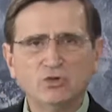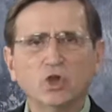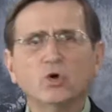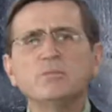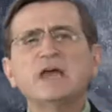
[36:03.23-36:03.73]
The
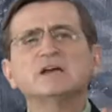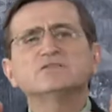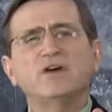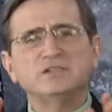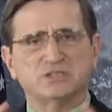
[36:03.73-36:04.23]
Lord make His
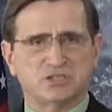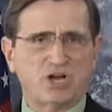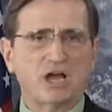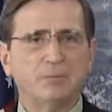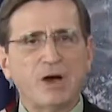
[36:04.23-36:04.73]
face to
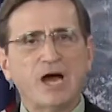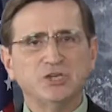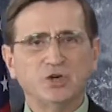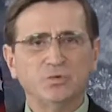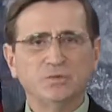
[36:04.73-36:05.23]
shine upon you.